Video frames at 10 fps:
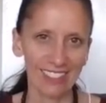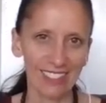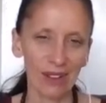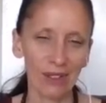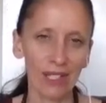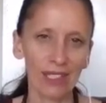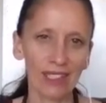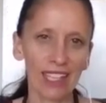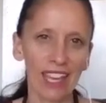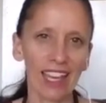And we're going to
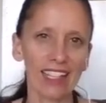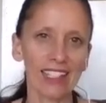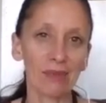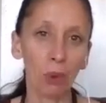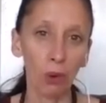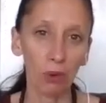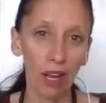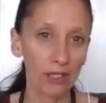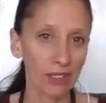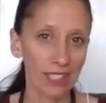look at more
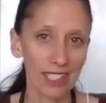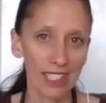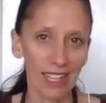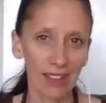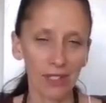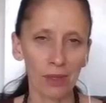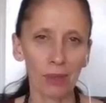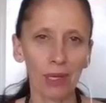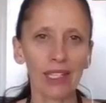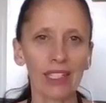radical honesty after the
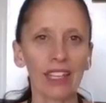break.